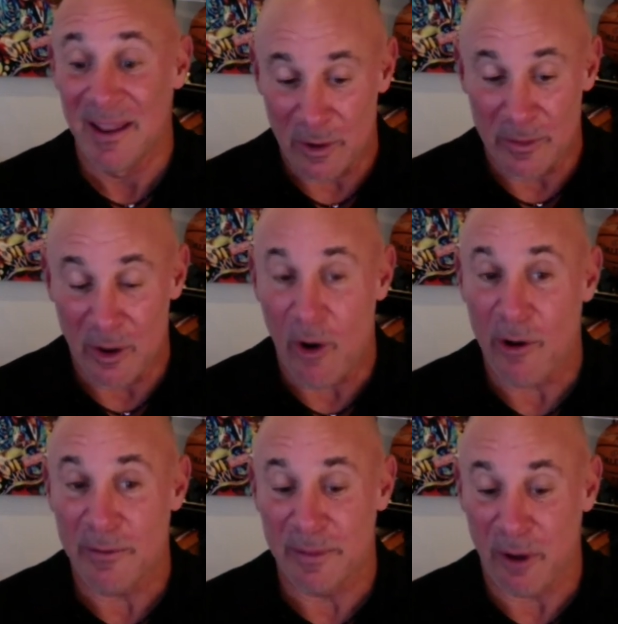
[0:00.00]

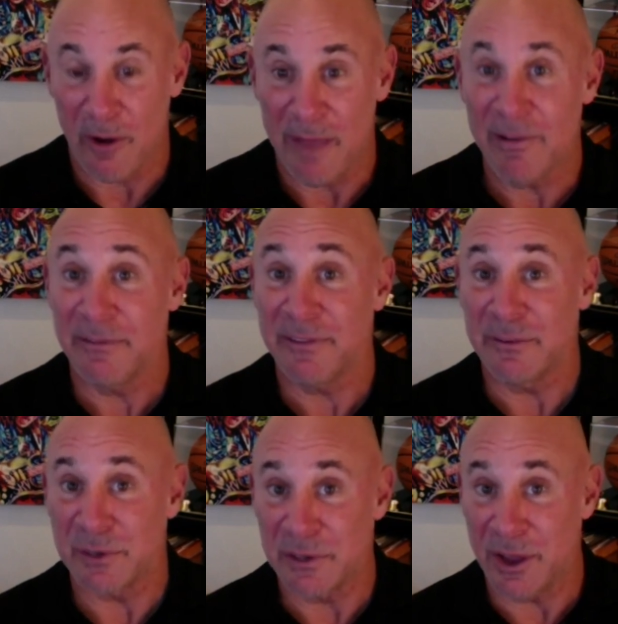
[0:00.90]
The heavy lifting
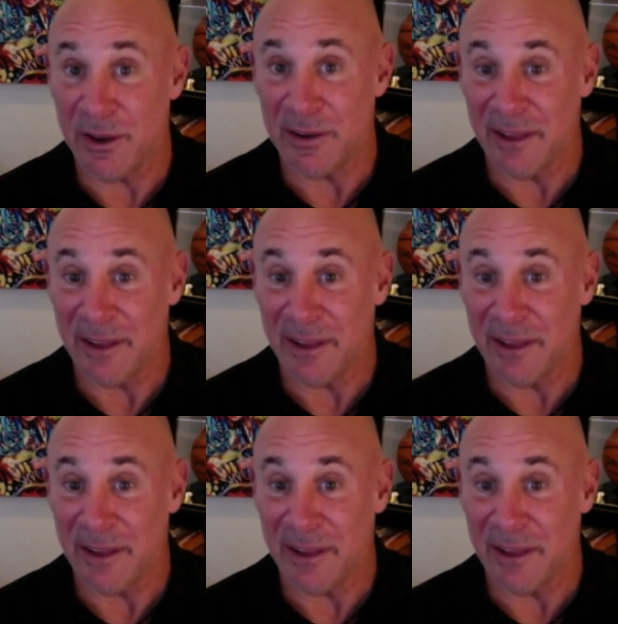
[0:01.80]
was done.